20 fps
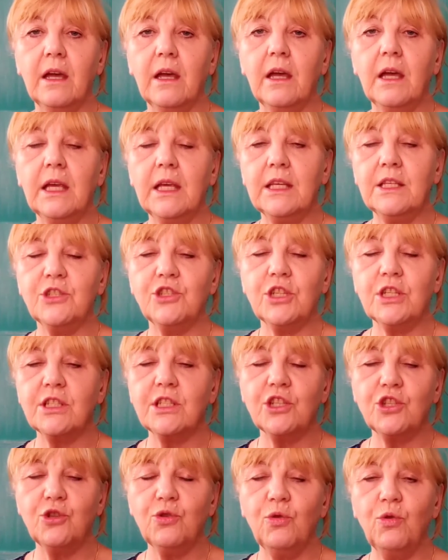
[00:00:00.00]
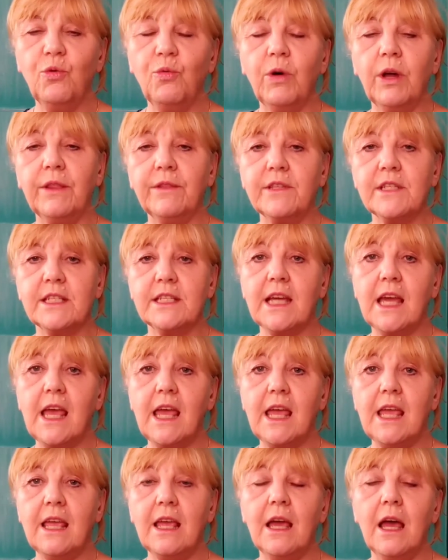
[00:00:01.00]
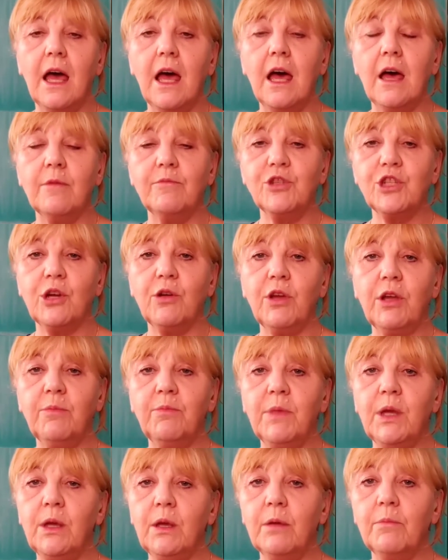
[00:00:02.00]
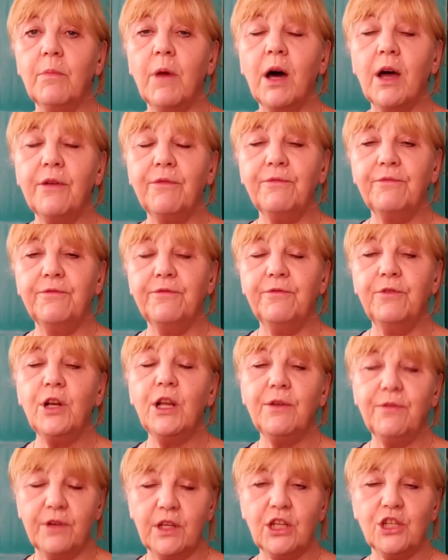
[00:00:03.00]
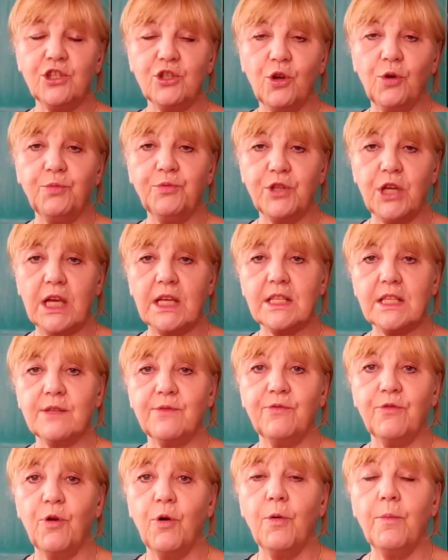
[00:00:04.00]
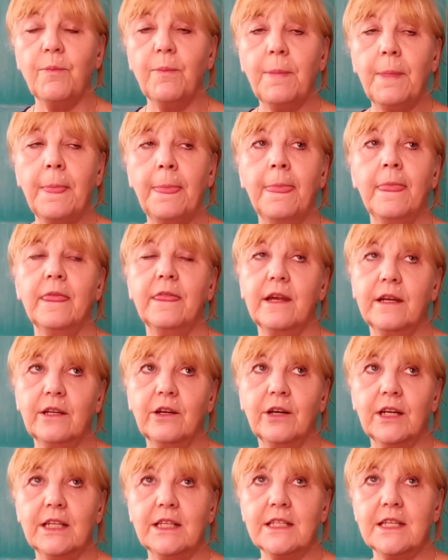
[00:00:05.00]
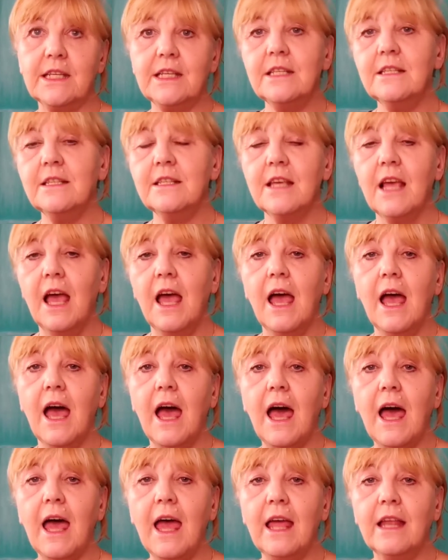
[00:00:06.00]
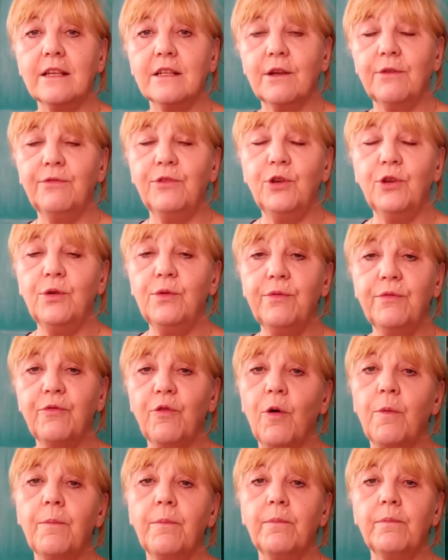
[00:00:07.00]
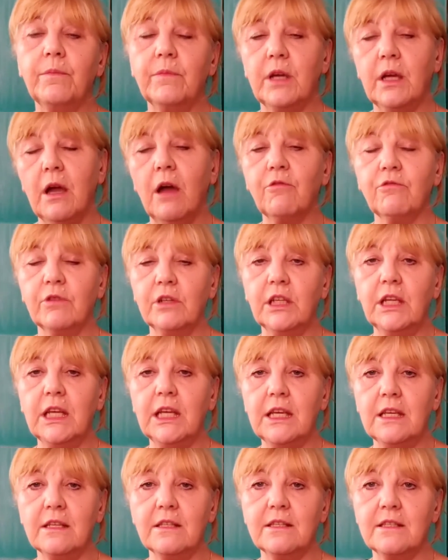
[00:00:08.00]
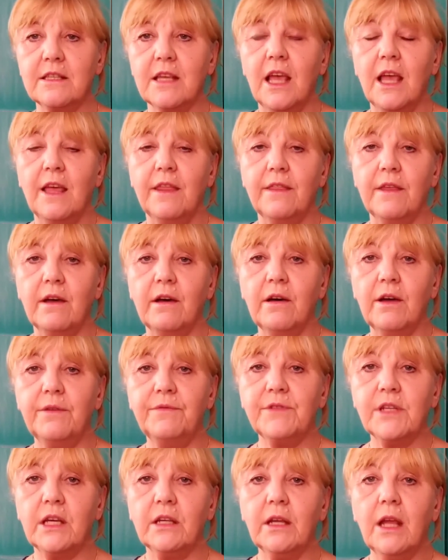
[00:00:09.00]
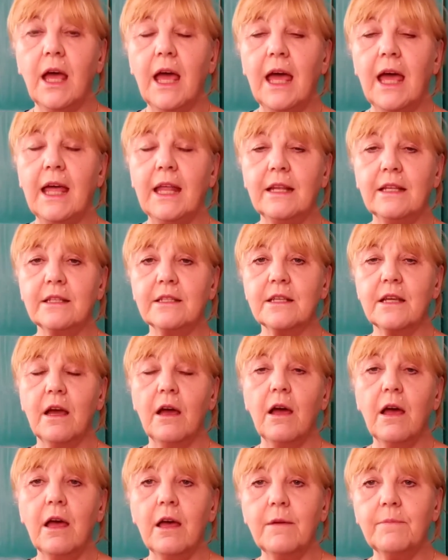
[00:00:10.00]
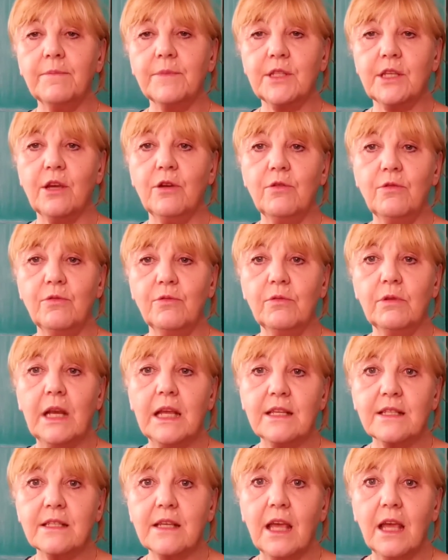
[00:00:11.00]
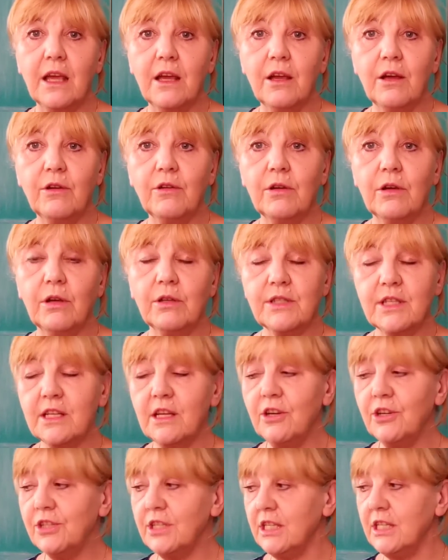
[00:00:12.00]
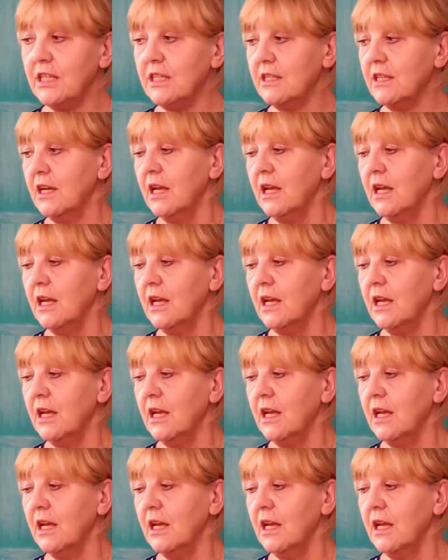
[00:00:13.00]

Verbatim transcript: it's just a short one today um, showing me my fully finished objects from the 90s and a few from current years that I've done and um, so let's get started.